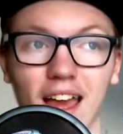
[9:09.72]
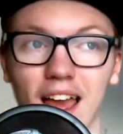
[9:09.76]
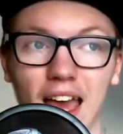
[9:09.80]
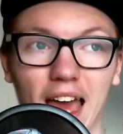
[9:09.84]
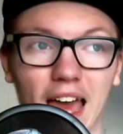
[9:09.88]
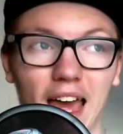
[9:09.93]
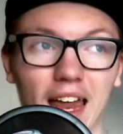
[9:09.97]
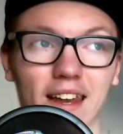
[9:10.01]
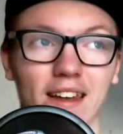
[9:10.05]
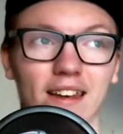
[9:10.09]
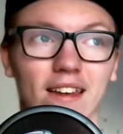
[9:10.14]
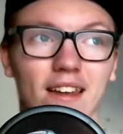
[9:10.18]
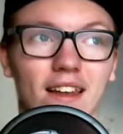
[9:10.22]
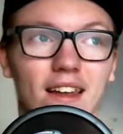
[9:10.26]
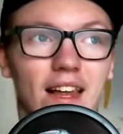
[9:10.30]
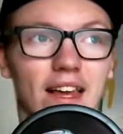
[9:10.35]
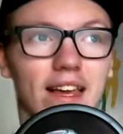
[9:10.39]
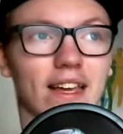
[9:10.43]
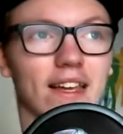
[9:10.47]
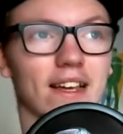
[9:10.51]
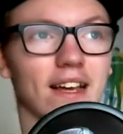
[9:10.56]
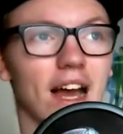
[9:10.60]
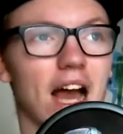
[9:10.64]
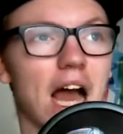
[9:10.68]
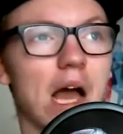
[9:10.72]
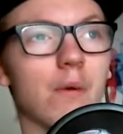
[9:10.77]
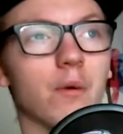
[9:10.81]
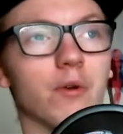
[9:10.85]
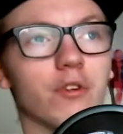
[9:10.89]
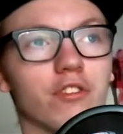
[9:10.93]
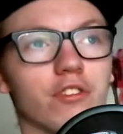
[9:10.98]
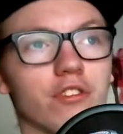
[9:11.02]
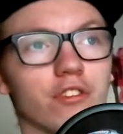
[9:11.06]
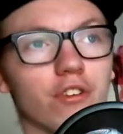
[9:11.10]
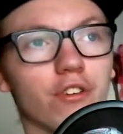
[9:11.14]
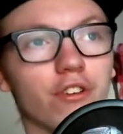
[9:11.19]
And like, I was
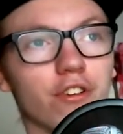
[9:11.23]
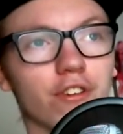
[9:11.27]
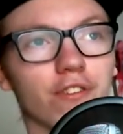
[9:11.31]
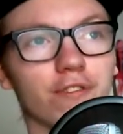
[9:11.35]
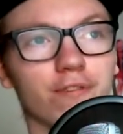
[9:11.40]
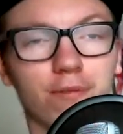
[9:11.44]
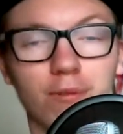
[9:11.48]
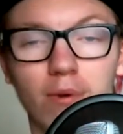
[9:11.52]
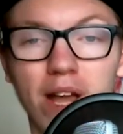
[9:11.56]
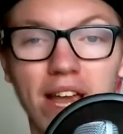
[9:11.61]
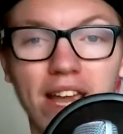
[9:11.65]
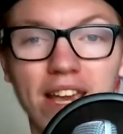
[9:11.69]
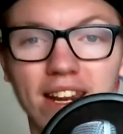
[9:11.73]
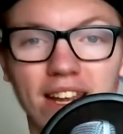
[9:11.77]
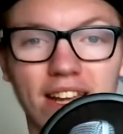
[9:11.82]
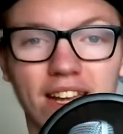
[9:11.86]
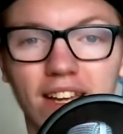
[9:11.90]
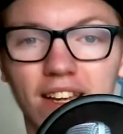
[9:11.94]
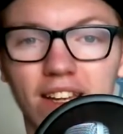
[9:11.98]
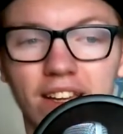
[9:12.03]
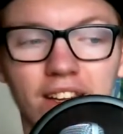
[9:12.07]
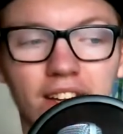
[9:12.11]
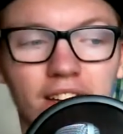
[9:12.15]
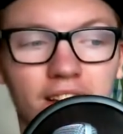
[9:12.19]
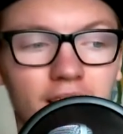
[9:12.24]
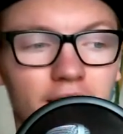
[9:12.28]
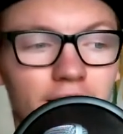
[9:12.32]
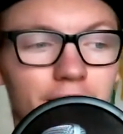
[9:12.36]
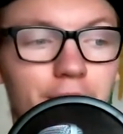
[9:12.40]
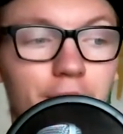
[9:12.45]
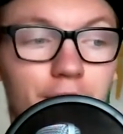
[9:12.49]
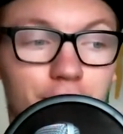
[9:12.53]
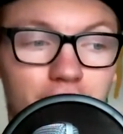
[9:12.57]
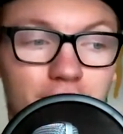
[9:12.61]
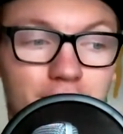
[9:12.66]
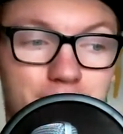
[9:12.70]
sort of waiting
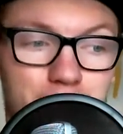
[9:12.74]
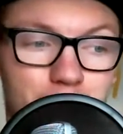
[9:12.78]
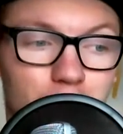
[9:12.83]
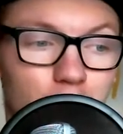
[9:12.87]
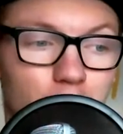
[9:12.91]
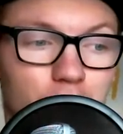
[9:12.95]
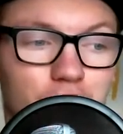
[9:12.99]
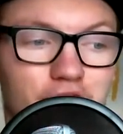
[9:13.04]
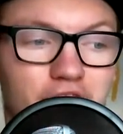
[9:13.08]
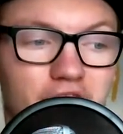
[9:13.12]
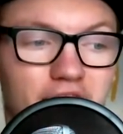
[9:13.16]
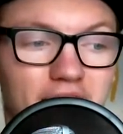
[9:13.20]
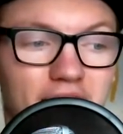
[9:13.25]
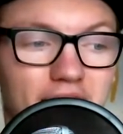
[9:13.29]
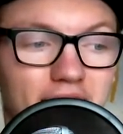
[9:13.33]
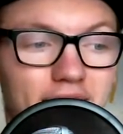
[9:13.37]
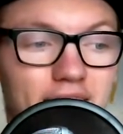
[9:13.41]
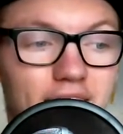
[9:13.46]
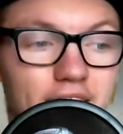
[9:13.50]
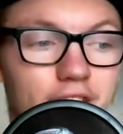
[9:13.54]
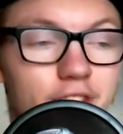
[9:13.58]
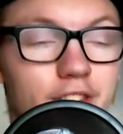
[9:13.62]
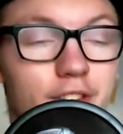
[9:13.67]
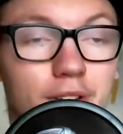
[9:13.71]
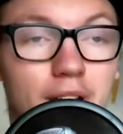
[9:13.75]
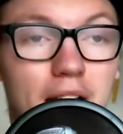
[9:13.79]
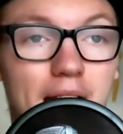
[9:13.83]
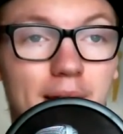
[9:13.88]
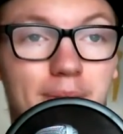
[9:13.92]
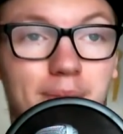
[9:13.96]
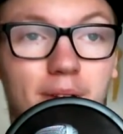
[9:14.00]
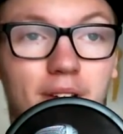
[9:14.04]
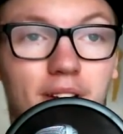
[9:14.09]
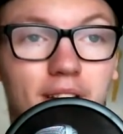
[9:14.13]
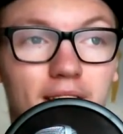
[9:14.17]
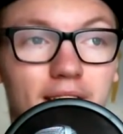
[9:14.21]
for some bullshit like this to
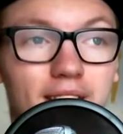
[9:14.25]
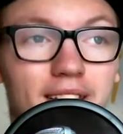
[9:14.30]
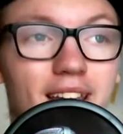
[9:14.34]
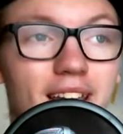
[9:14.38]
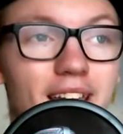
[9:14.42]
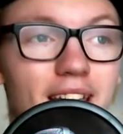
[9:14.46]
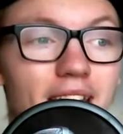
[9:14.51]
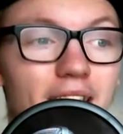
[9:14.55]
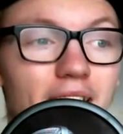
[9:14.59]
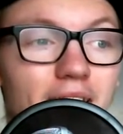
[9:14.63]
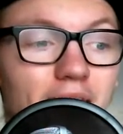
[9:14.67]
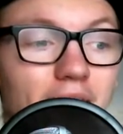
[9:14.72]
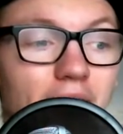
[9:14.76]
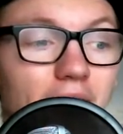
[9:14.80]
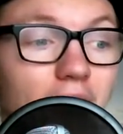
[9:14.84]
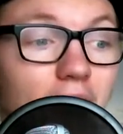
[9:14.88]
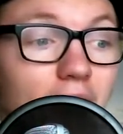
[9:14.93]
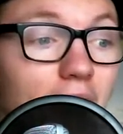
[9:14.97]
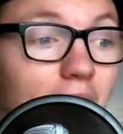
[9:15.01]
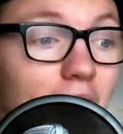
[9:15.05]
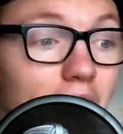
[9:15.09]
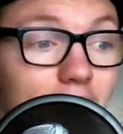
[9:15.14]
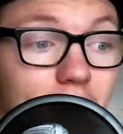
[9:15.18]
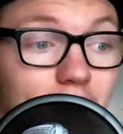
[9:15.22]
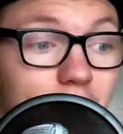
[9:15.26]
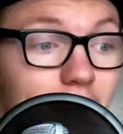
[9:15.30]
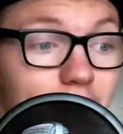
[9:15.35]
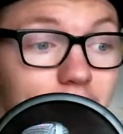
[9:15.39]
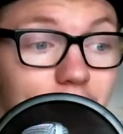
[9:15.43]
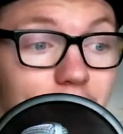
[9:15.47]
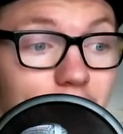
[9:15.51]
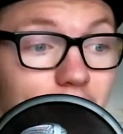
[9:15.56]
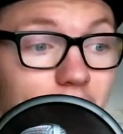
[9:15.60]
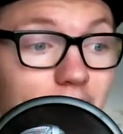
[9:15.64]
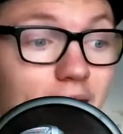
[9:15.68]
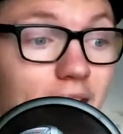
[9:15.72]
happen. And
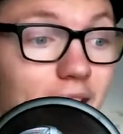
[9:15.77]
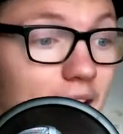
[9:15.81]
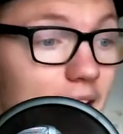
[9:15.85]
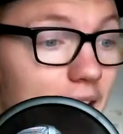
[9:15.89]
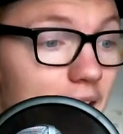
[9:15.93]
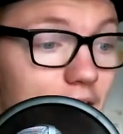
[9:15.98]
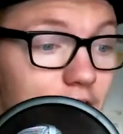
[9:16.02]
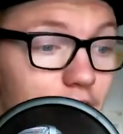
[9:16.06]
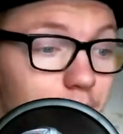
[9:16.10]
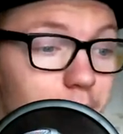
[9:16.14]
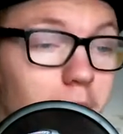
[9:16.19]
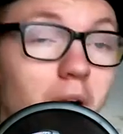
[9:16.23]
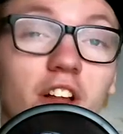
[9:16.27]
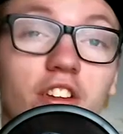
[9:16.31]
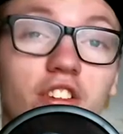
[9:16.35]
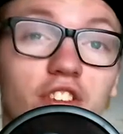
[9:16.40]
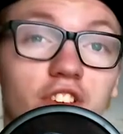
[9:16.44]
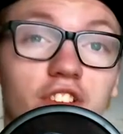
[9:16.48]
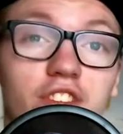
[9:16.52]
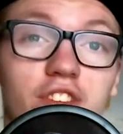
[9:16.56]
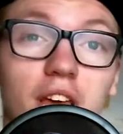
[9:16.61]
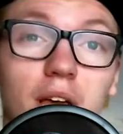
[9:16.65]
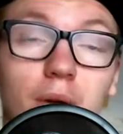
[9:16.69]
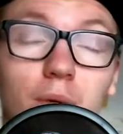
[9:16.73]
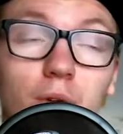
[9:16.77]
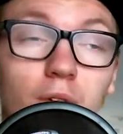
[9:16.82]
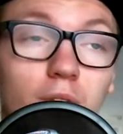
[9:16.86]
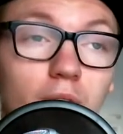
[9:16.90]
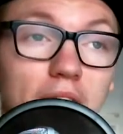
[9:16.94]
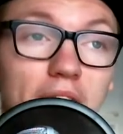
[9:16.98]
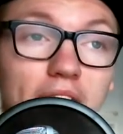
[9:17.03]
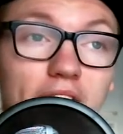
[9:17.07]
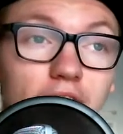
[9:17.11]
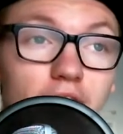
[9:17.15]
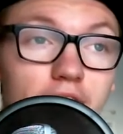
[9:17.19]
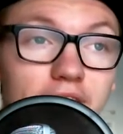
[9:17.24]
as much as I would
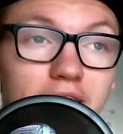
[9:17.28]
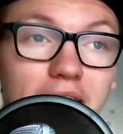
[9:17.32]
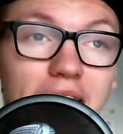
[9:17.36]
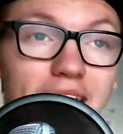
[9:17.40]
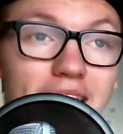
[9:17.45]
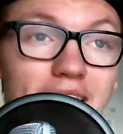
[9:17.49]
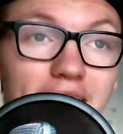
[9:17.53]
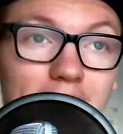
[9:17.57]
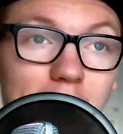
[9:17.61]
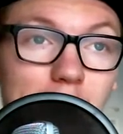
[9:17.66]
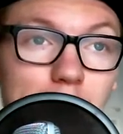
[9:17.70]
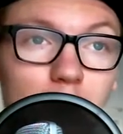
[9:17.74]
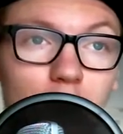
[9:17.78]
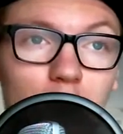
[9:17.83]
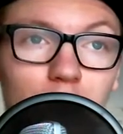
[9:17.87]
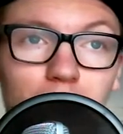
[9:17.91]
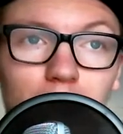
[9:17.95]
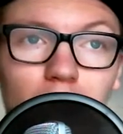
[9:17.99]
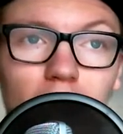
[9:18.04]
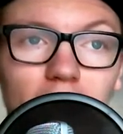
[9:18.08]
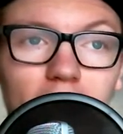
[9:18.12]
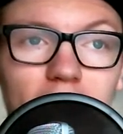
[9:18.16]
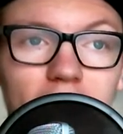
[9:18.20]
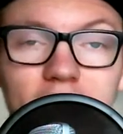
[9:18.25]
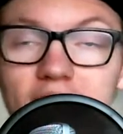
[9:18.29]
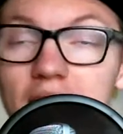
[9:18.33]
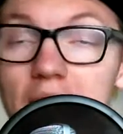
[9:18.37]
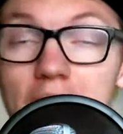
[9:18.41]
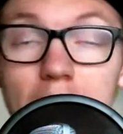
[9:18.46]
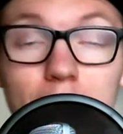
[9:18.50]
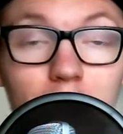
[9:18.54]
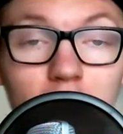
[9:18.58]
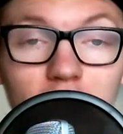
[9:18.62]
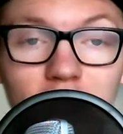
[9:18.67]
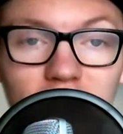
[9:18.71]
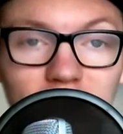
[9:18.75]
like to say that I'm surprised, I'm
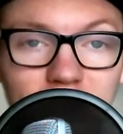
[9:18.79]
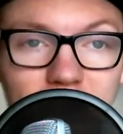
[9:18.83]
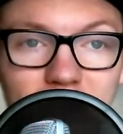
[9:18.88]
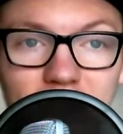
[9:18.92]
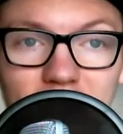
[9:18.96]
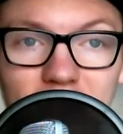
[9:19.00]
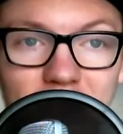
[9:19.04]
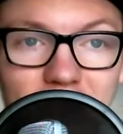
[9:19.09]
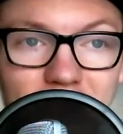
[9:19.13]
not.